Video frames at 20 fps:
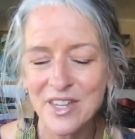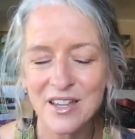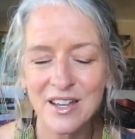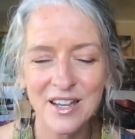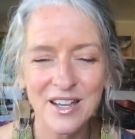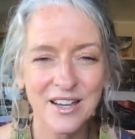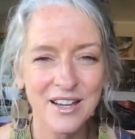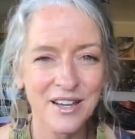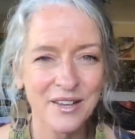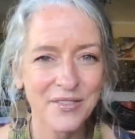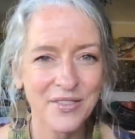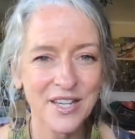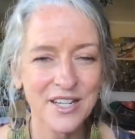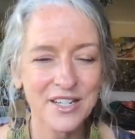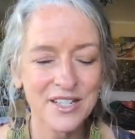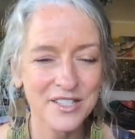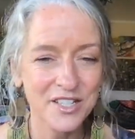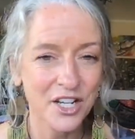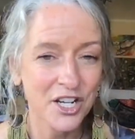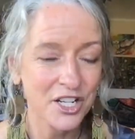uh, that
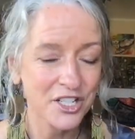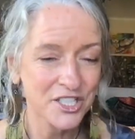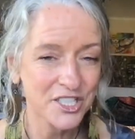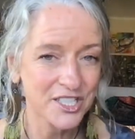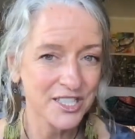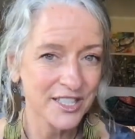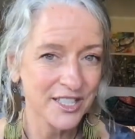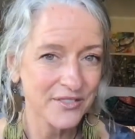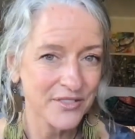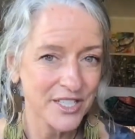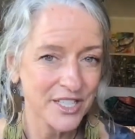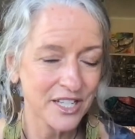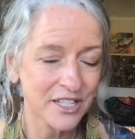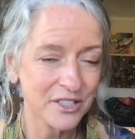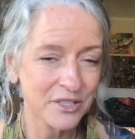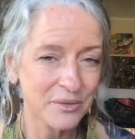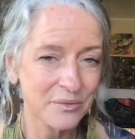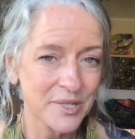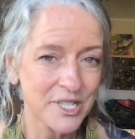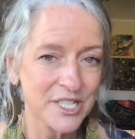is
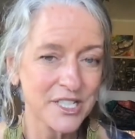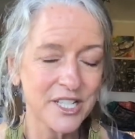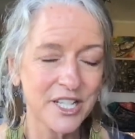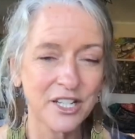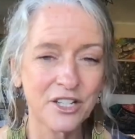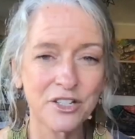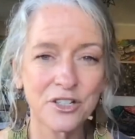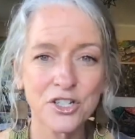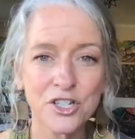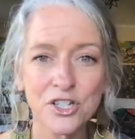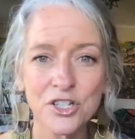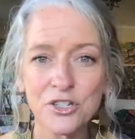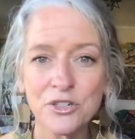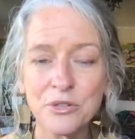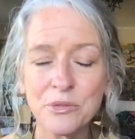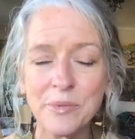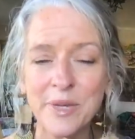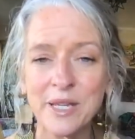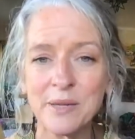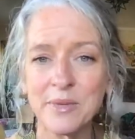$111 retail, you
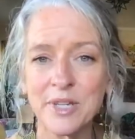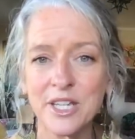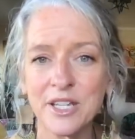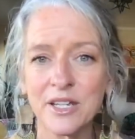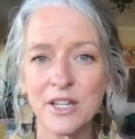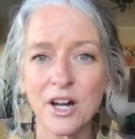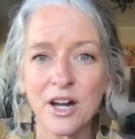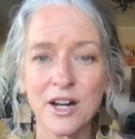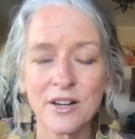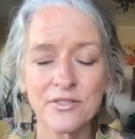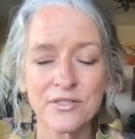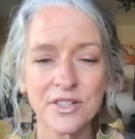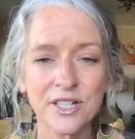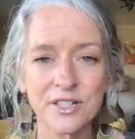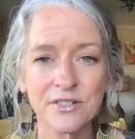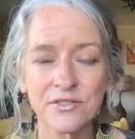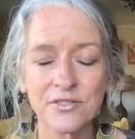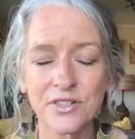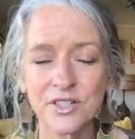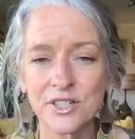maybe offer
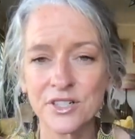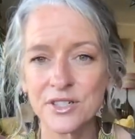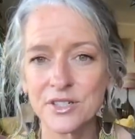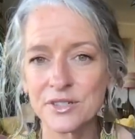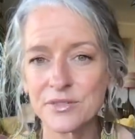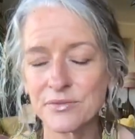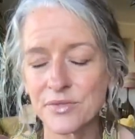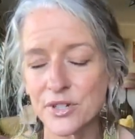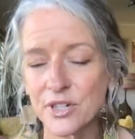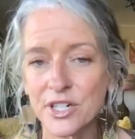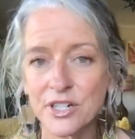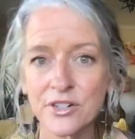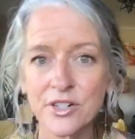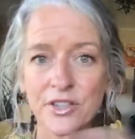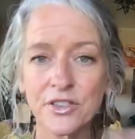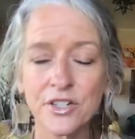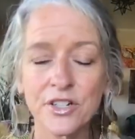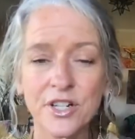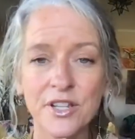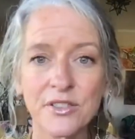it for
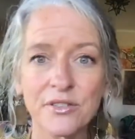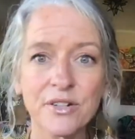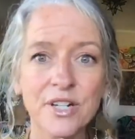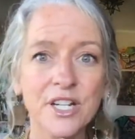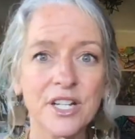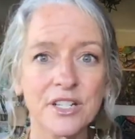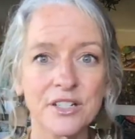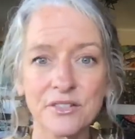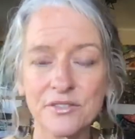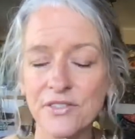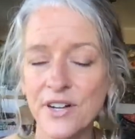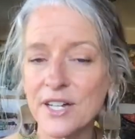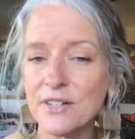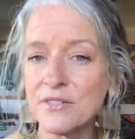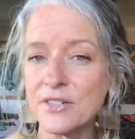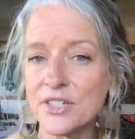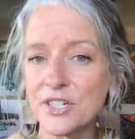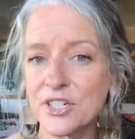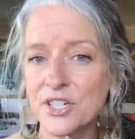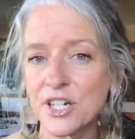$333 or
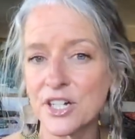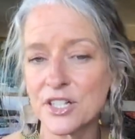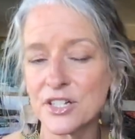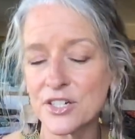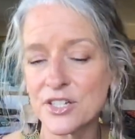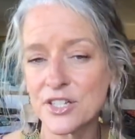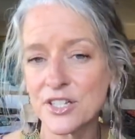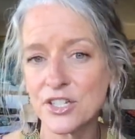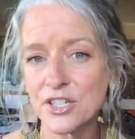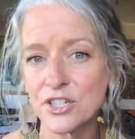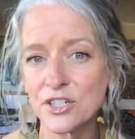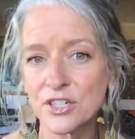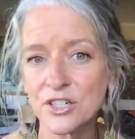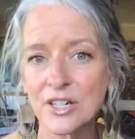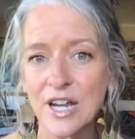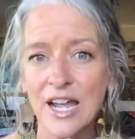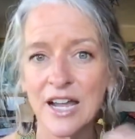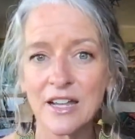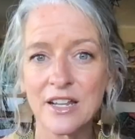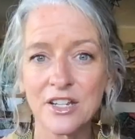$500 and you're
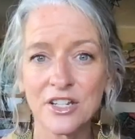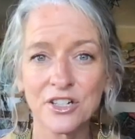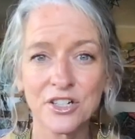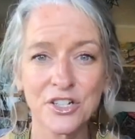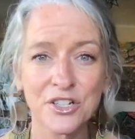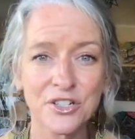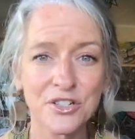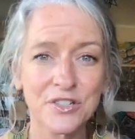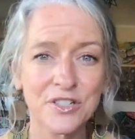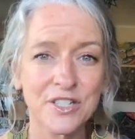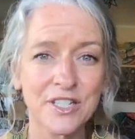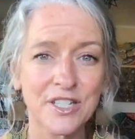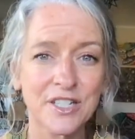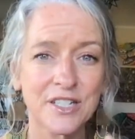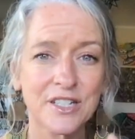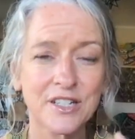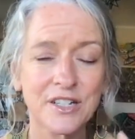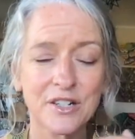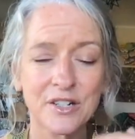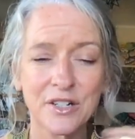you're using
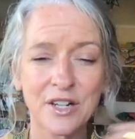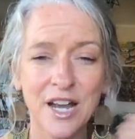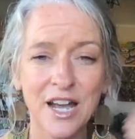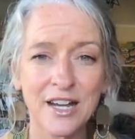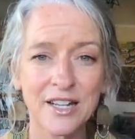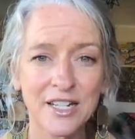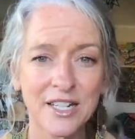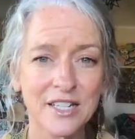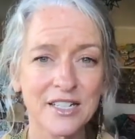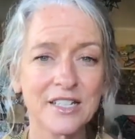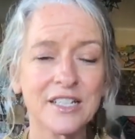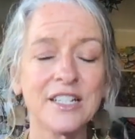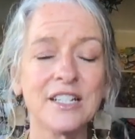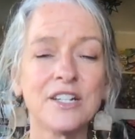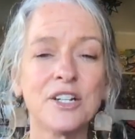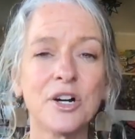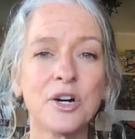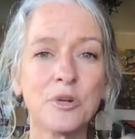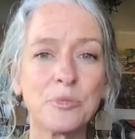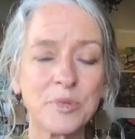or adding
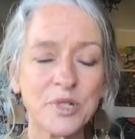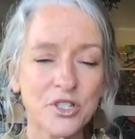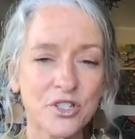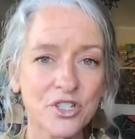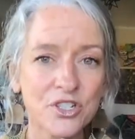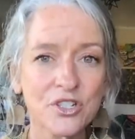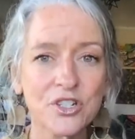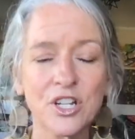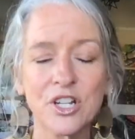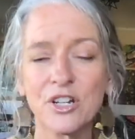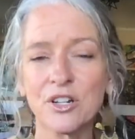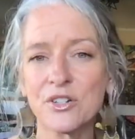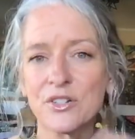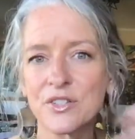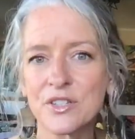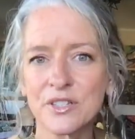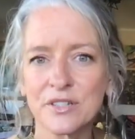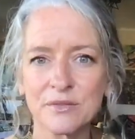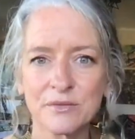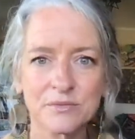open
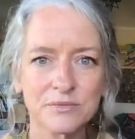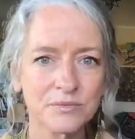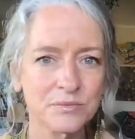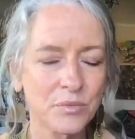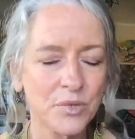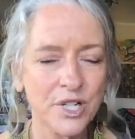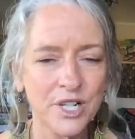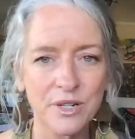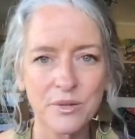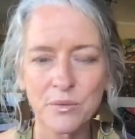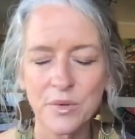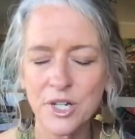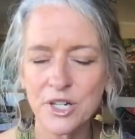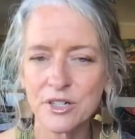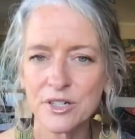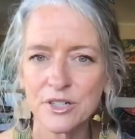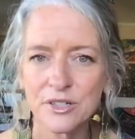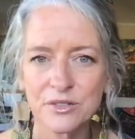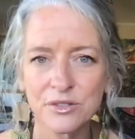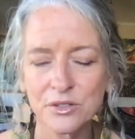studios and one-on-one
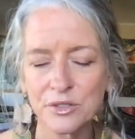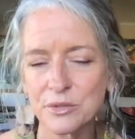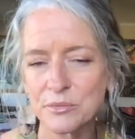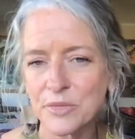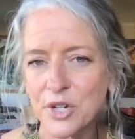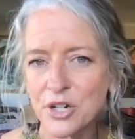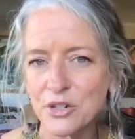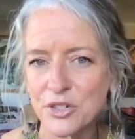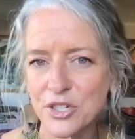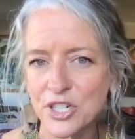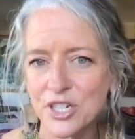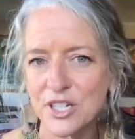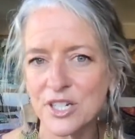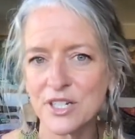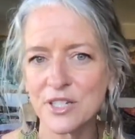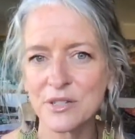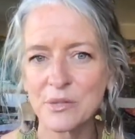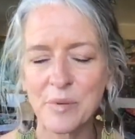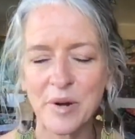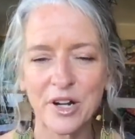or group coaching
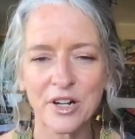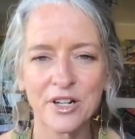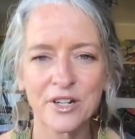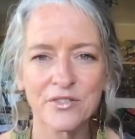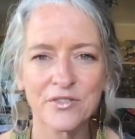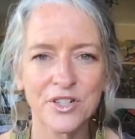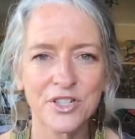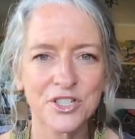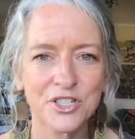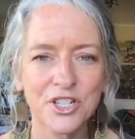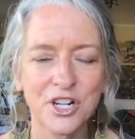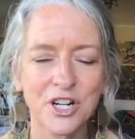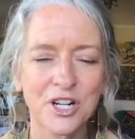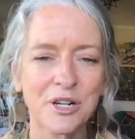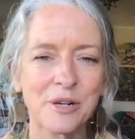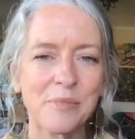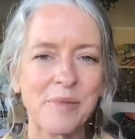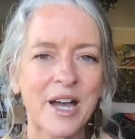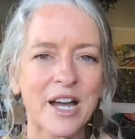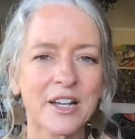as part of your Tara
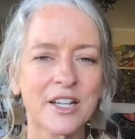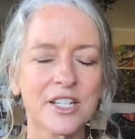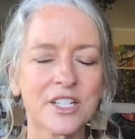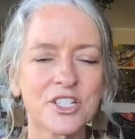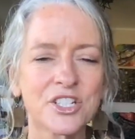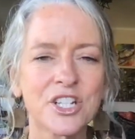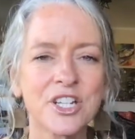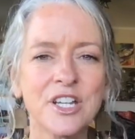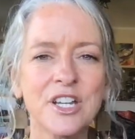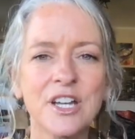package.